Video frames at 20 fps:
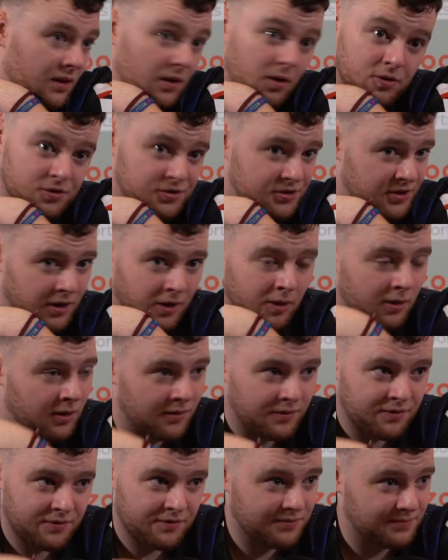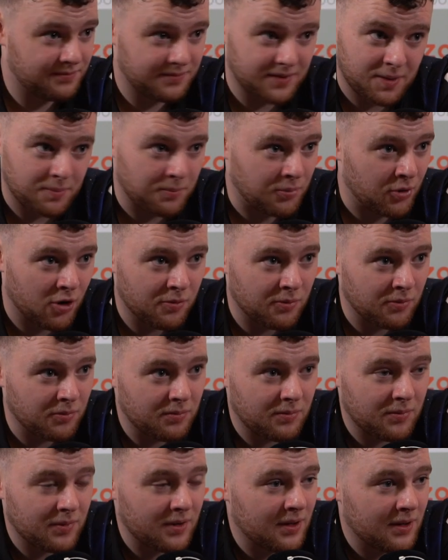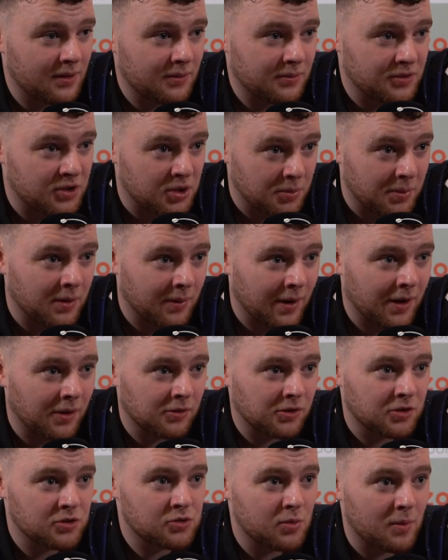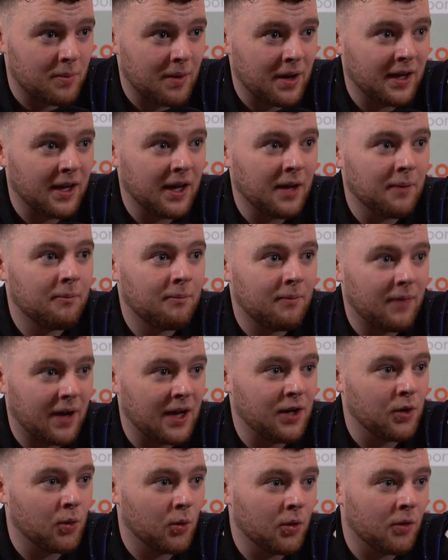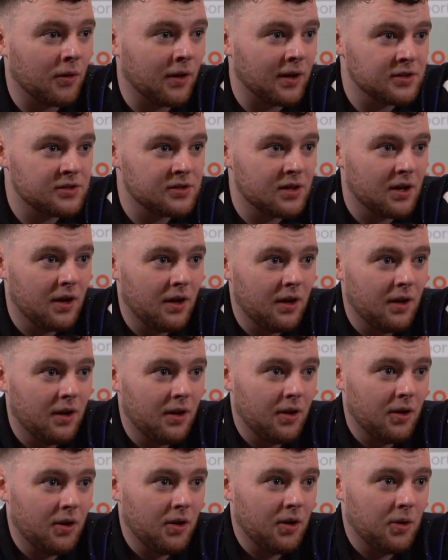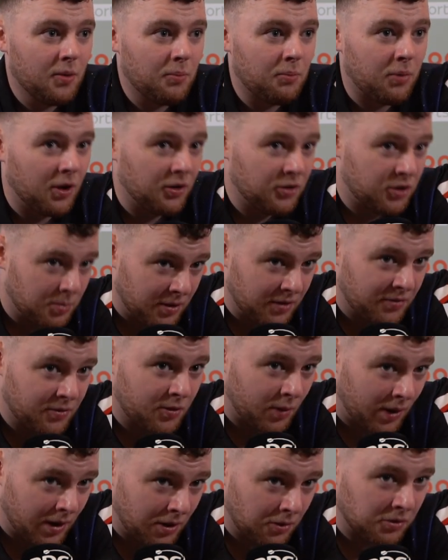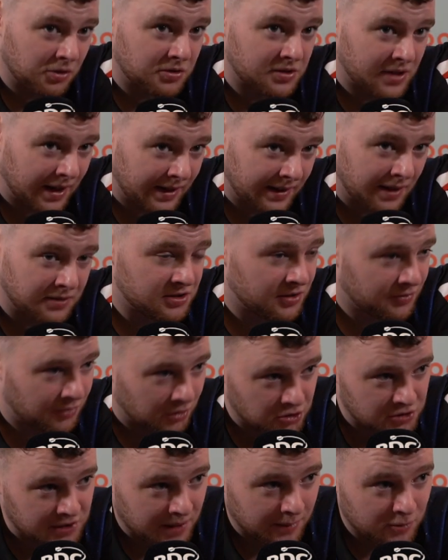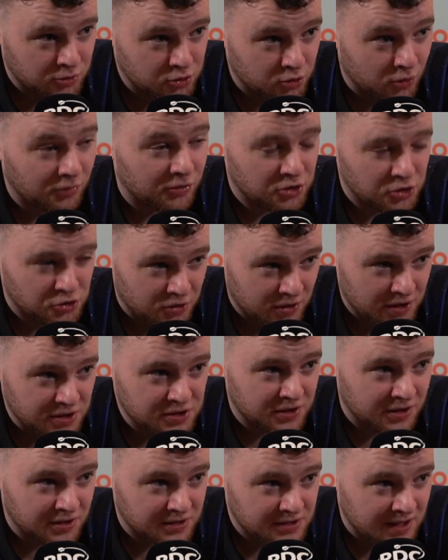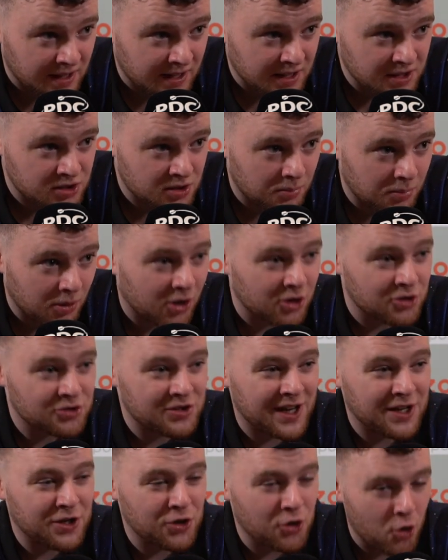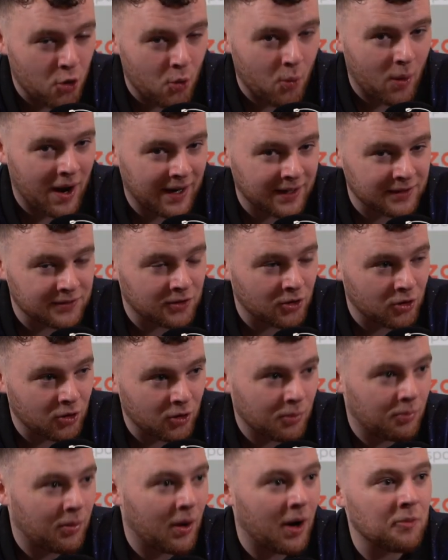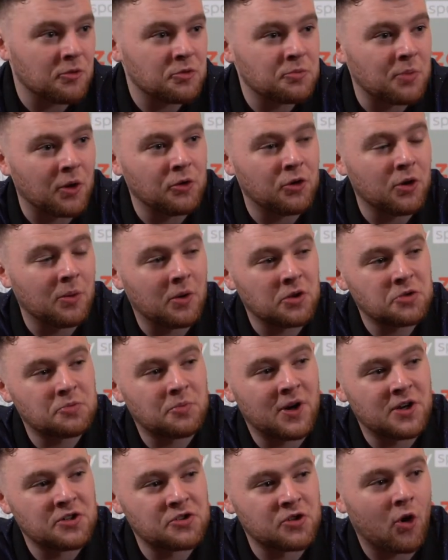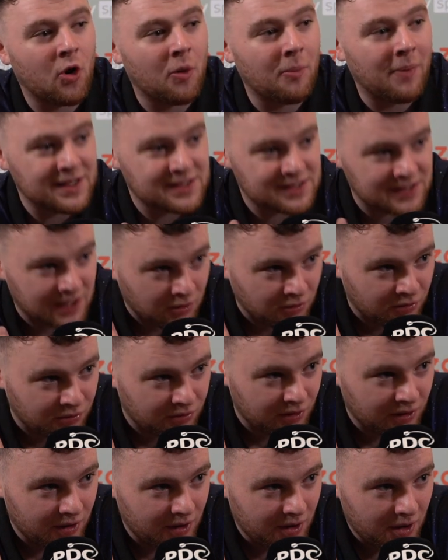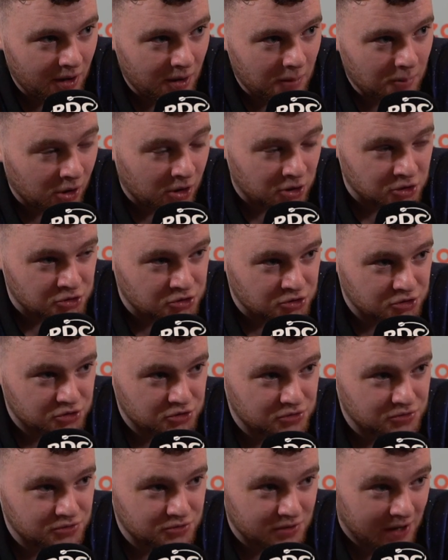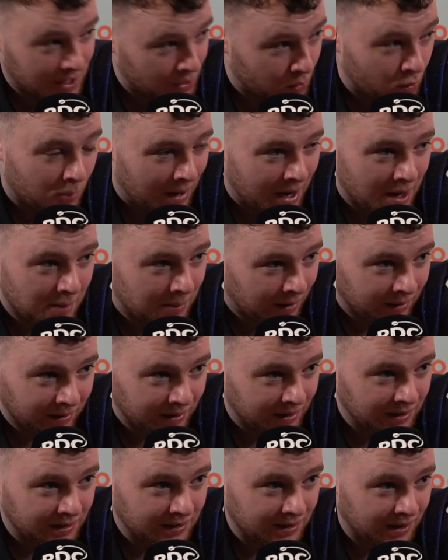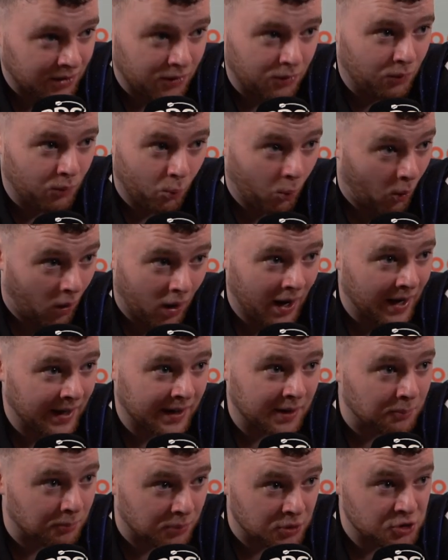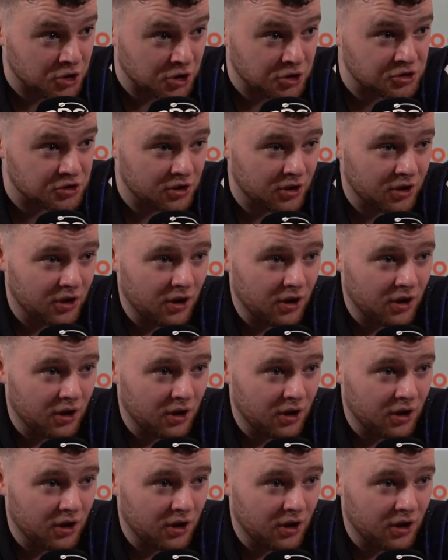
There's a lot of improvement, to be quite honest with my game. I know there is. But to be quite honest, I think that's the first time I showed frustration on stage, because I knew what I can do, but I was putting too much pressure on myself, because I know my ability and what I can produce.